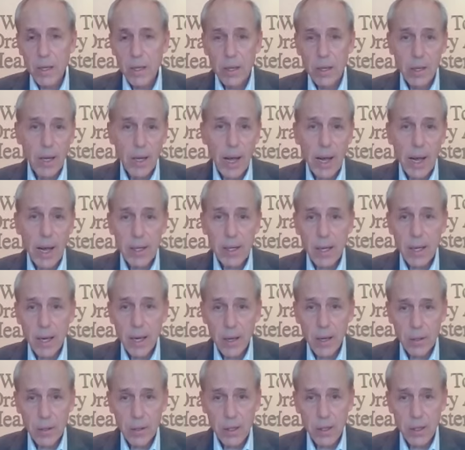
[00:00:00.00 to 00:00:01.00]
Lyon
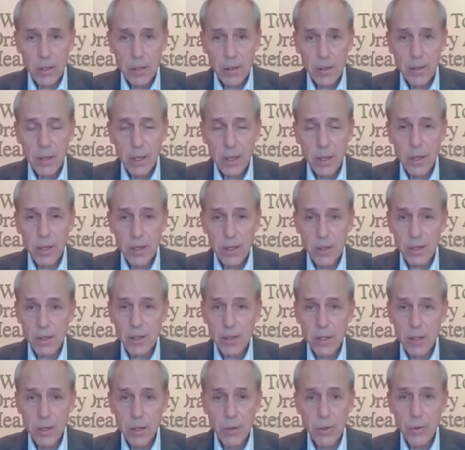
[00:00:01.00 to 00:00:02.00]
County is
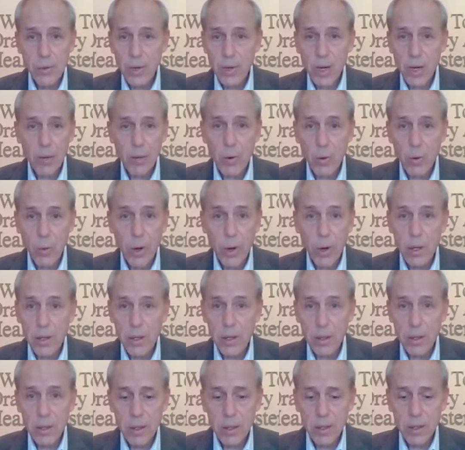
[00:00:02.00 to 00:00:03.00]
the new number
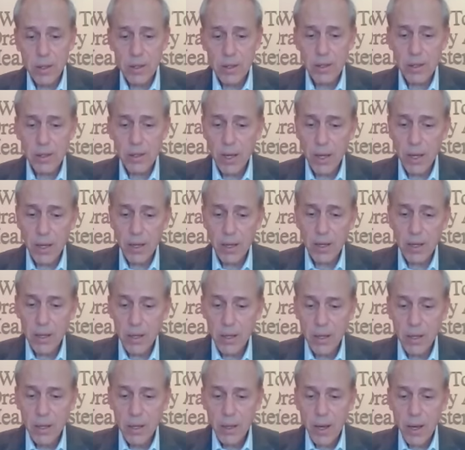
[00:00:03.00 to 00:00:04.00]
1 in the state
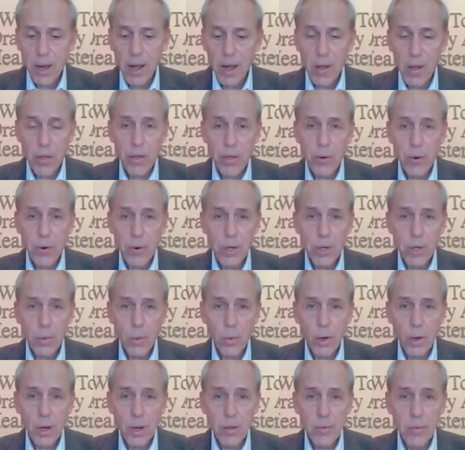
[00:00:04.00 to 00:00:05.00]
at
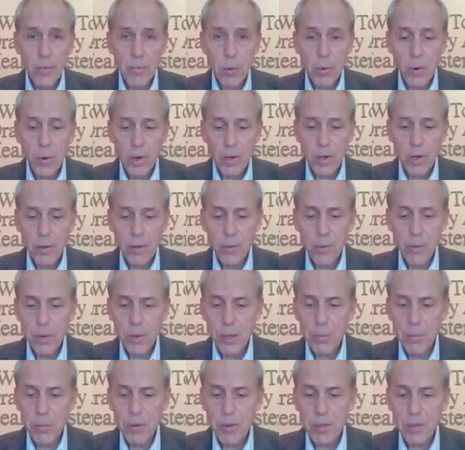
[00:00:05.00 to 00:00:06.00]

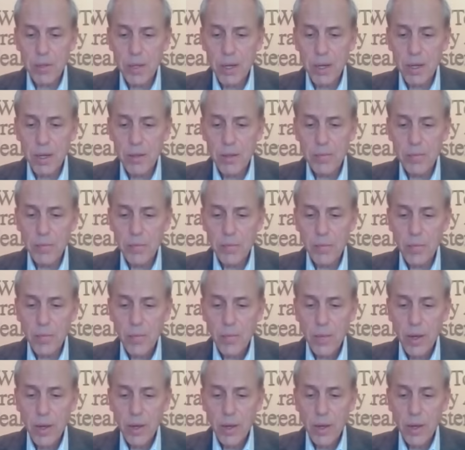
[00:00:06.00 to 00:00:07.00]
31.3%.
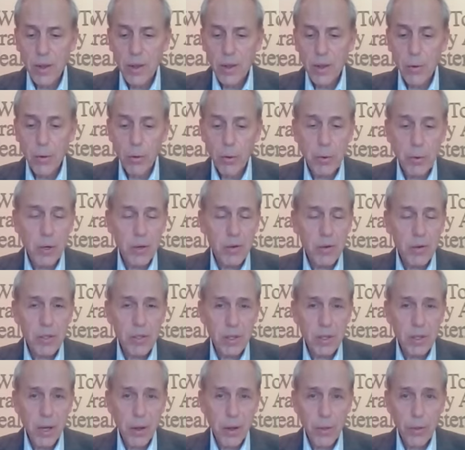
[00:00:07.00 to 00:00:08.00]
They were
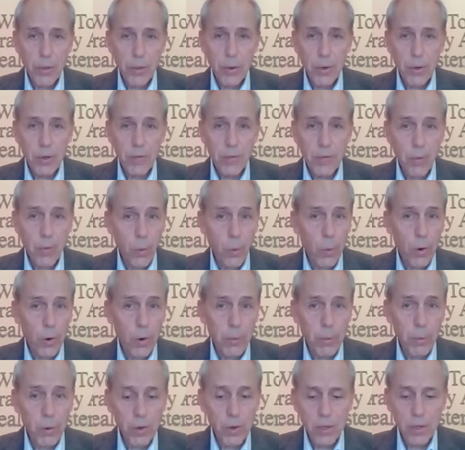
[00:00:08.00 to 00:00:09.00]
previously at
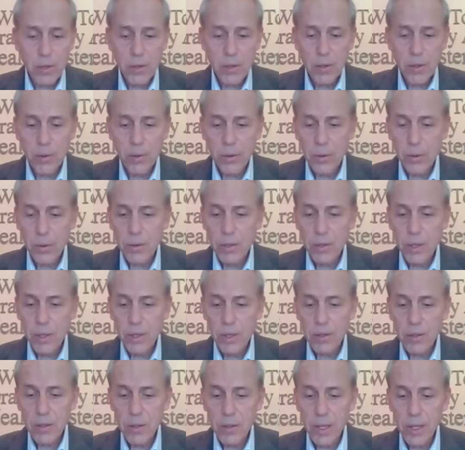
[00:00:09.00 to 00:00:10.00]
34.2,
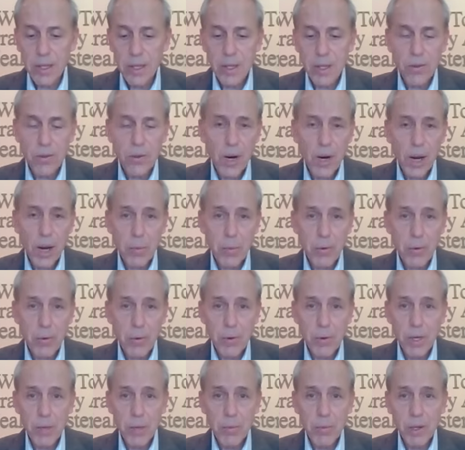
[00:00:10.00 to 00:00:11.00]
so they did drop
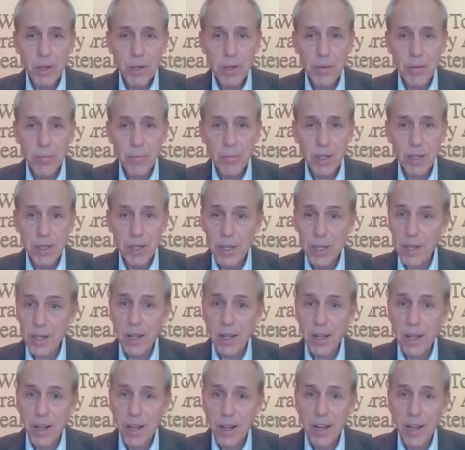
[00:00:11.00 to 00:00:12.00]
3, but did
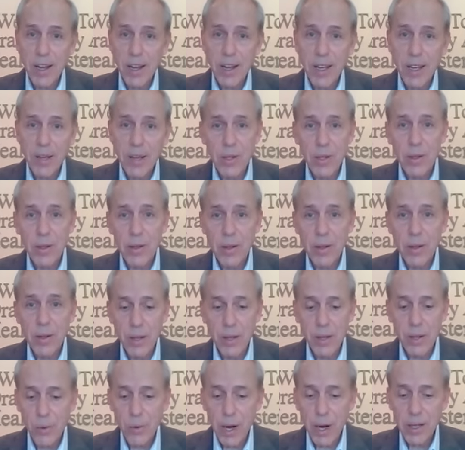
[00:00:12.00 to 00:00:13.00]
climb in the
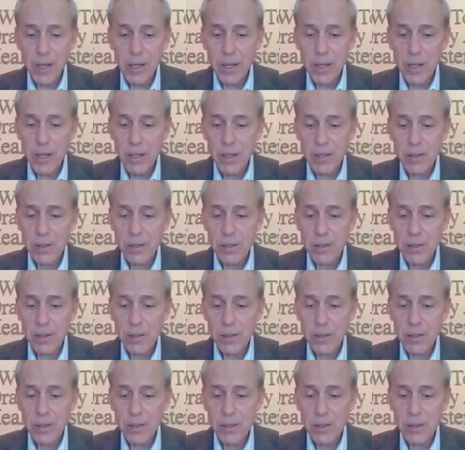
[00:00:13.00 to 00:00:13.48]
rankings.